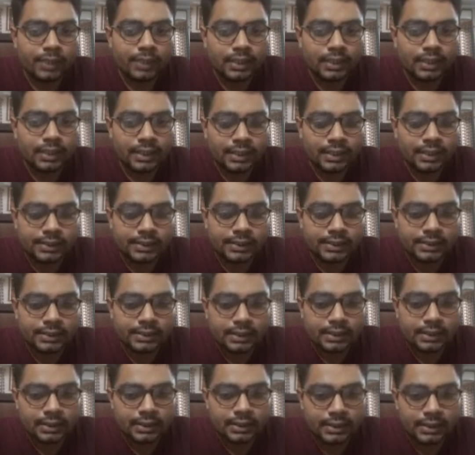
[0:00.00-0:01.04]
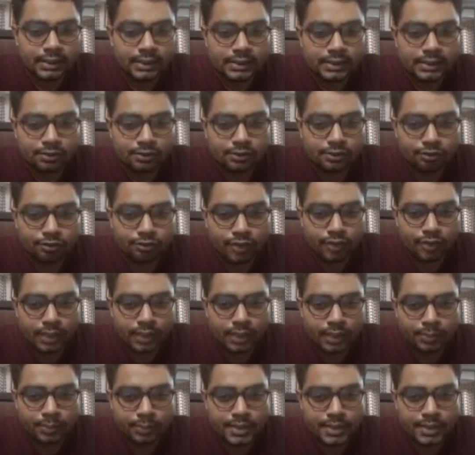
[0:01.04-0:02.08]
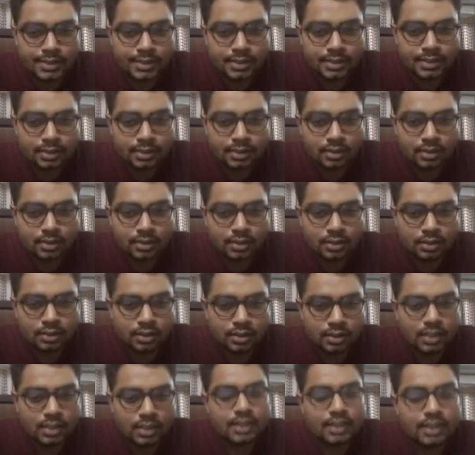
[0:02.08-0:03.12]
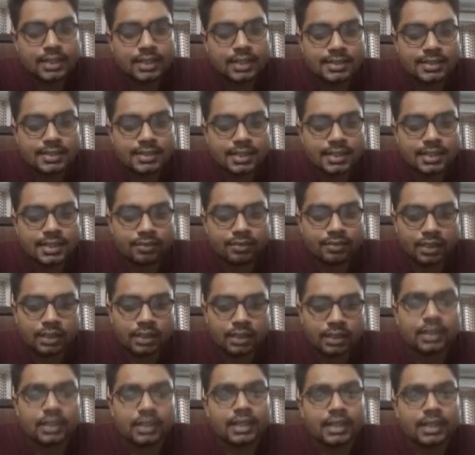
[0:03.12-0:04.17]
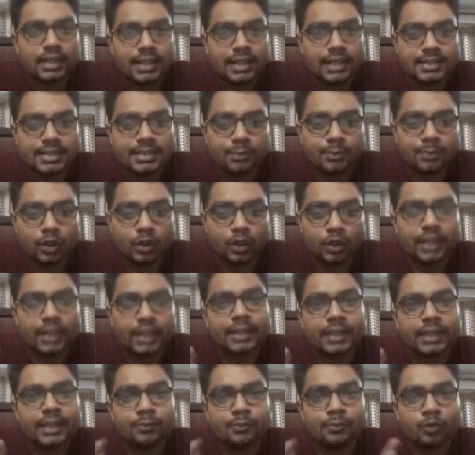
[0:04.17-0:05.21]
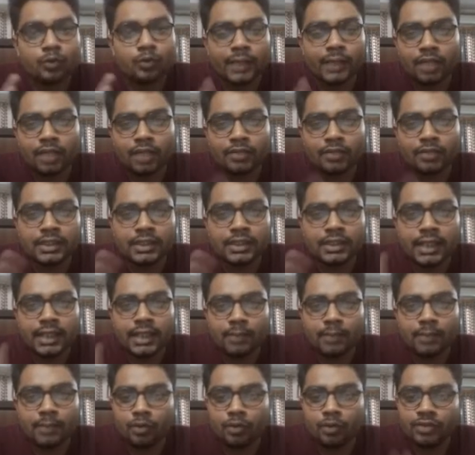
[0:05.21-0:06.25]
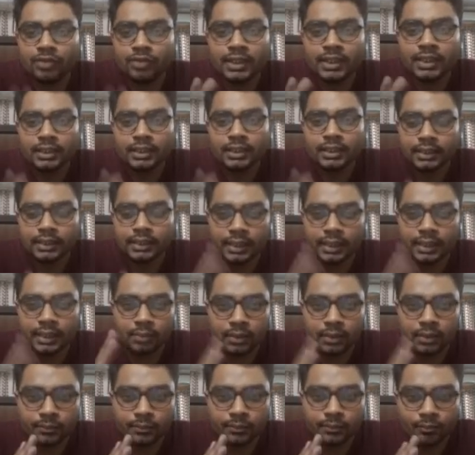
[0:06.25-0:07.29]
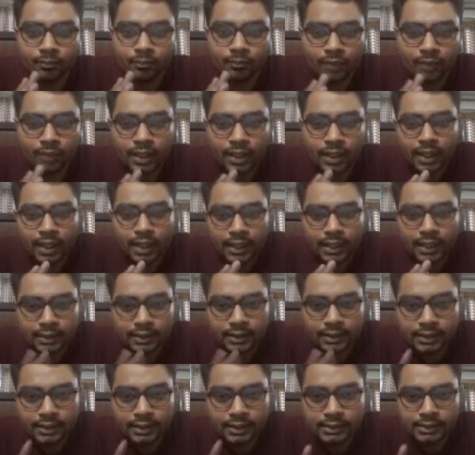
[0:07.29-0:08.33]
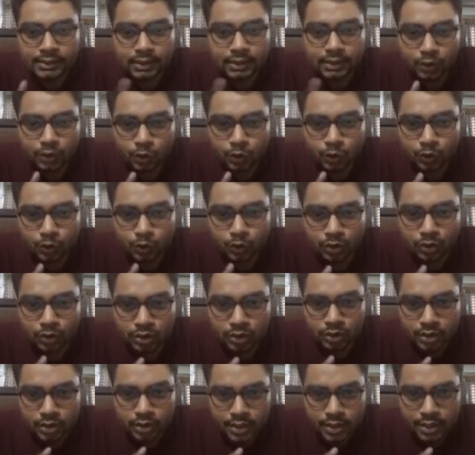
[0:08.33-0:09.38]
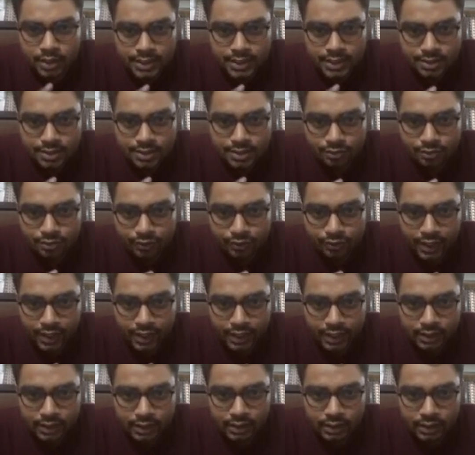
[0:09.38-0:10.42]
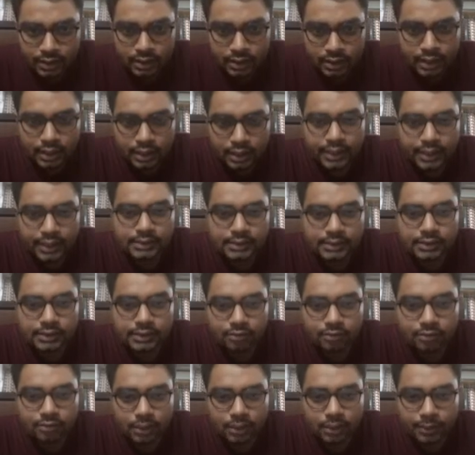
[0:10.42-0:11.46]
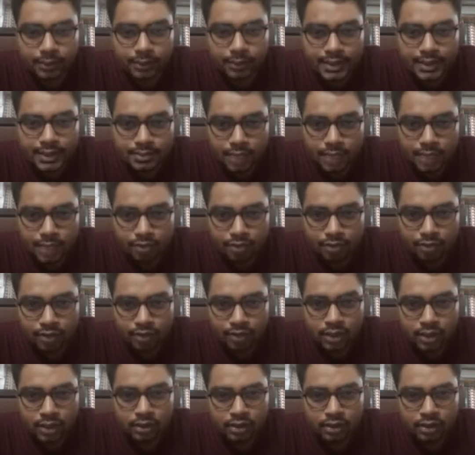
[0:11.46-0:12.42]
that is this workpiece is given reciprocating movement with the help of the table, and this tool is fed against the workpiece by 1